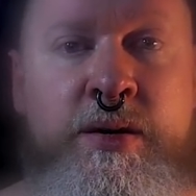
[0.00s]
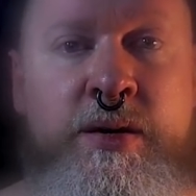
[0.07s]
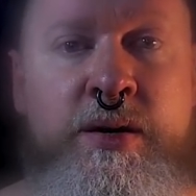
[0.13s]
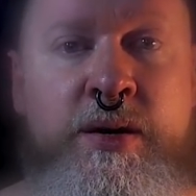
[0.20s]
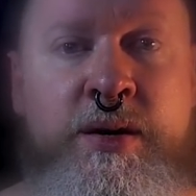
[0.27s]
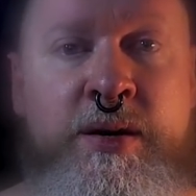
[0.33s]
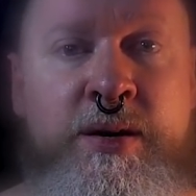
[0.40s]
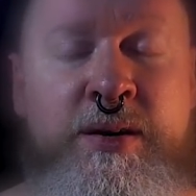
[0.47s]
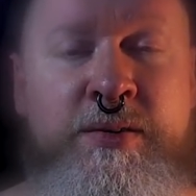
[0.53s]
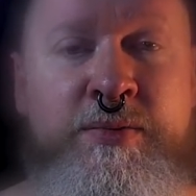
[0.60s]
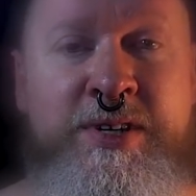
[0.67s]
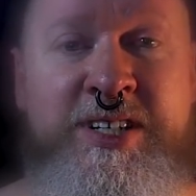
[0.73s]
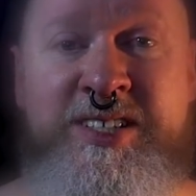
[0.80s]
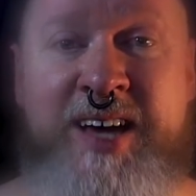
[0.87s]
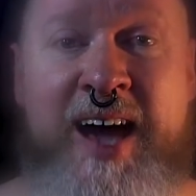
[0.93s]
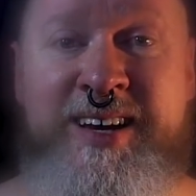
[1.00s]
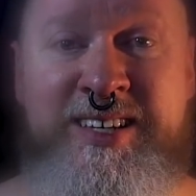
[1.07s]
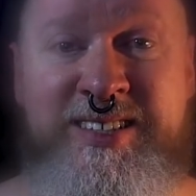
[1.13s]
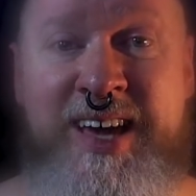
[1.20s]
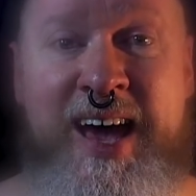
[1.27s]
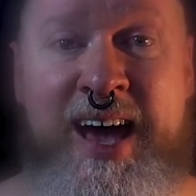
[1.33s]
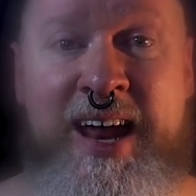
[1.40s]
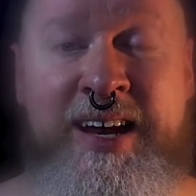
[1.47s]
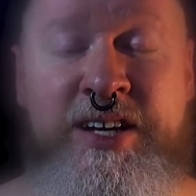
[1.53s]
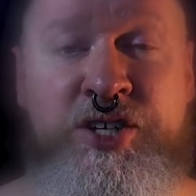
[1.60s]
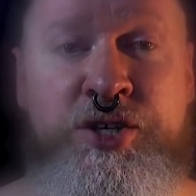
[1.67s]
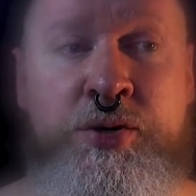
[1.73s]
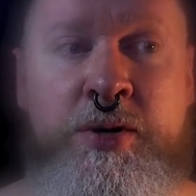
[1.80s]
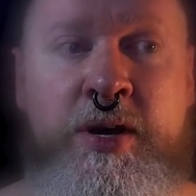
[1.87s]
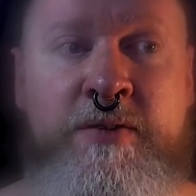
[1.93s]
uh, which is kind of sad. It
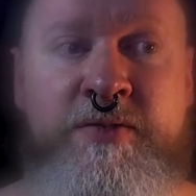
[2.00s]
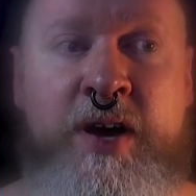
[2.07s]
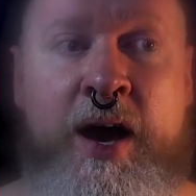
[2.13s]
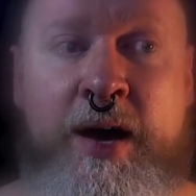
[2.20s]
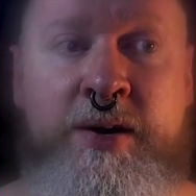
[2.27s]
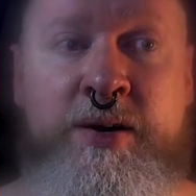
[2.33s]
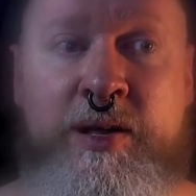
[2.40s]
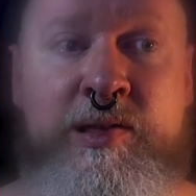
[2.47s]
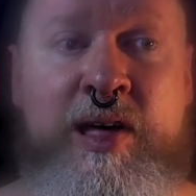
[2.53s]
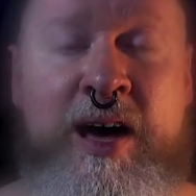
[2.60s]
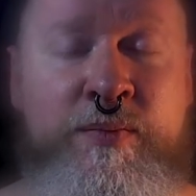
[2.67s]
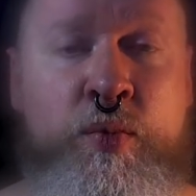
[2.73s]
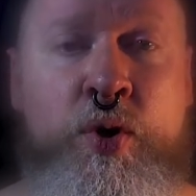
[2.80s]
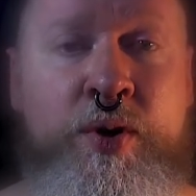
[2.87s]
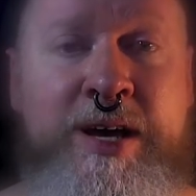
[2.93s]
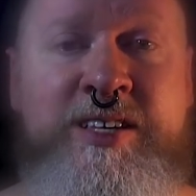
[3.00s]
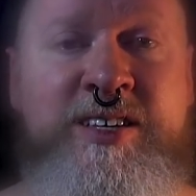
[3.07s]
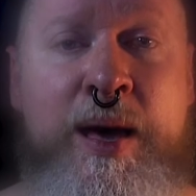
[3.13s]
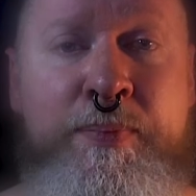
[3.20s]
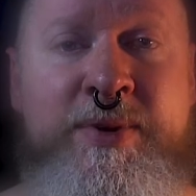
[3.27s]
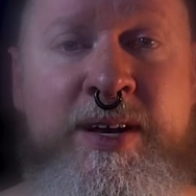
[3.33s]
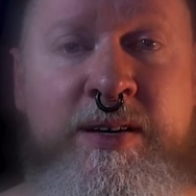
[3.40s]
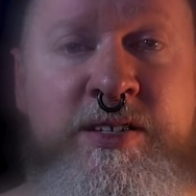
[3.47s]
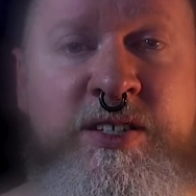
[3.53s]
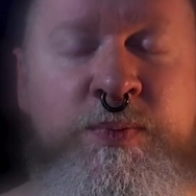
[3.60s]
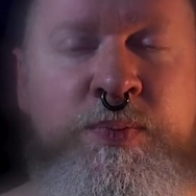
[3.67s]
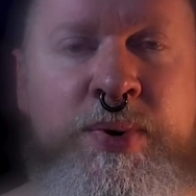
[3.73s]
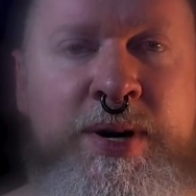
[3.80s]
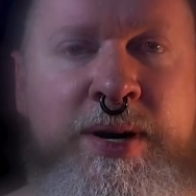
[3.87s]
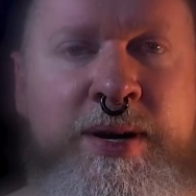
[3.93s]
should have gotten a lot more acceptance,
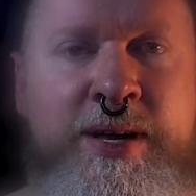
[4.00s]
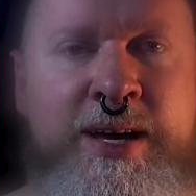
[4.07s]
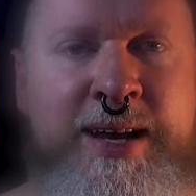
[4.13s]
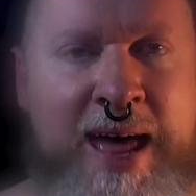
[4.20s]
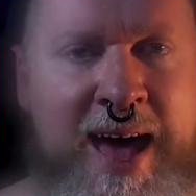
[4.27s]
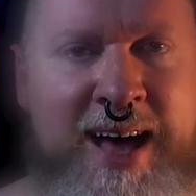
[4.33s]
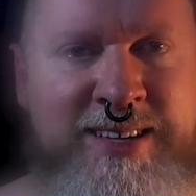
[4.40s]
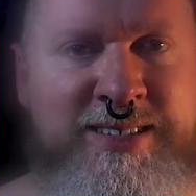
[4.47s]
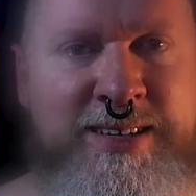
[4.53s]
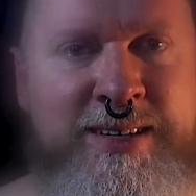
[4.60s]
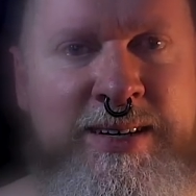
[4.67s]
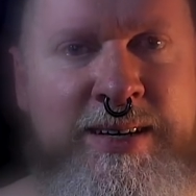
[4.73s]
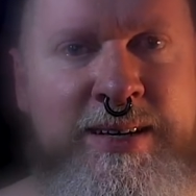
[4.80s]
but it hasn't.